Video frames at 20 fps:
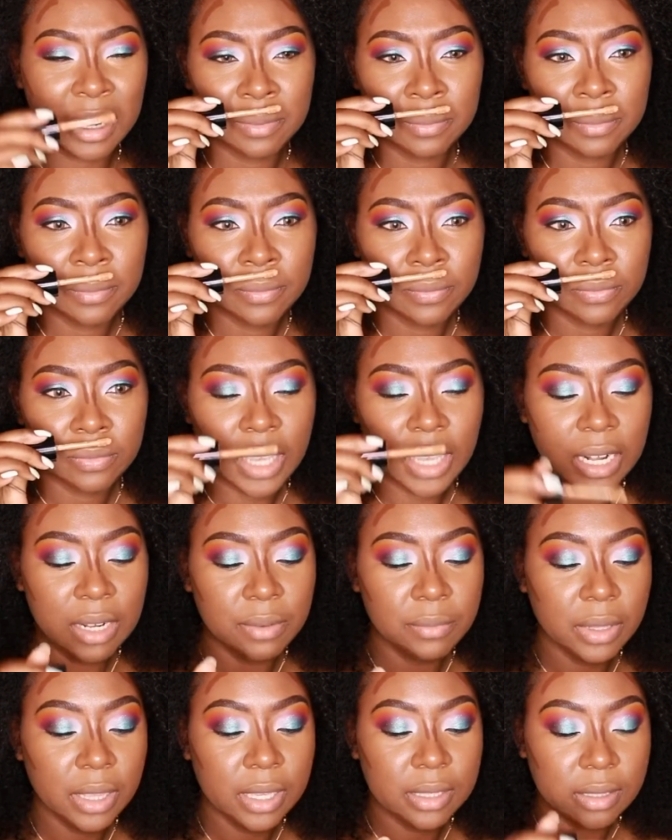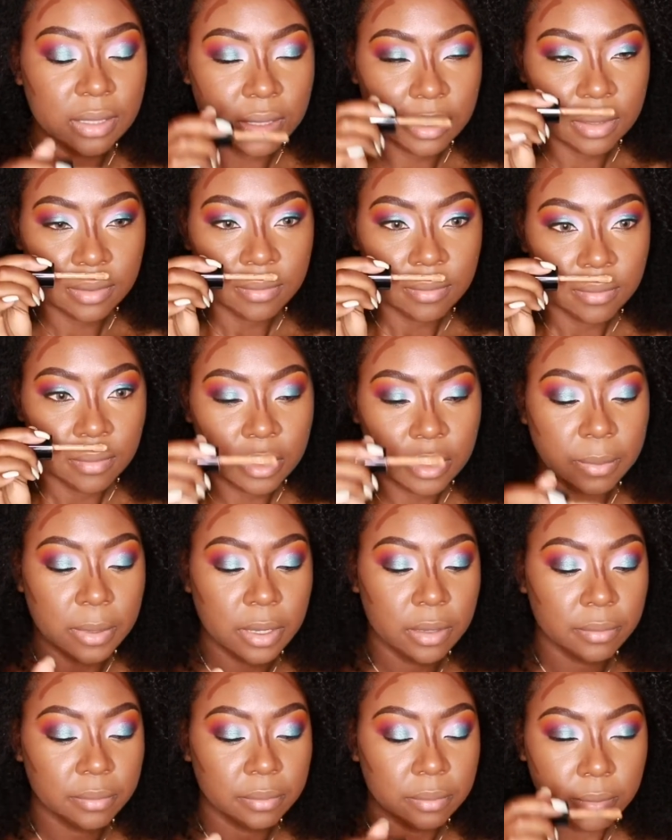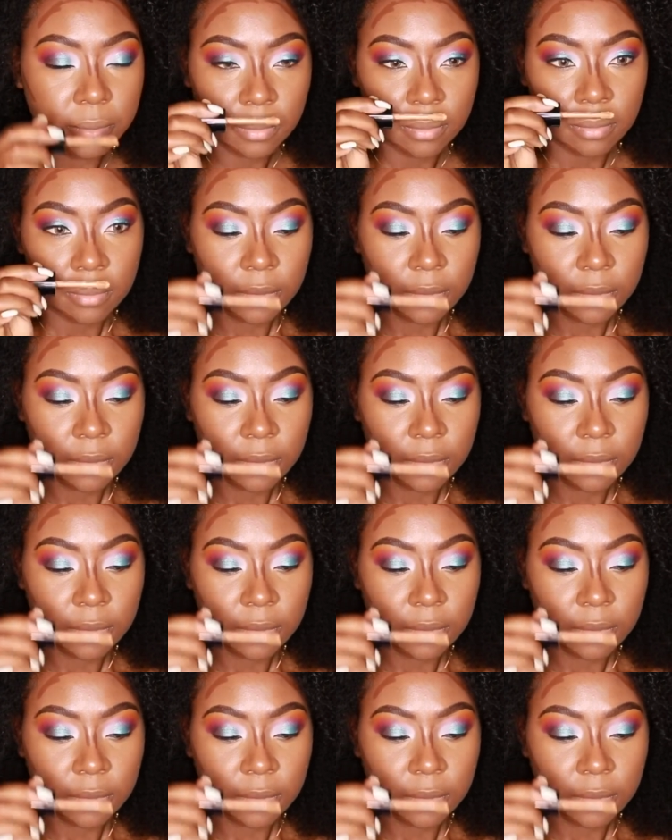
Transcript: I'm going to begin to apply that on the face.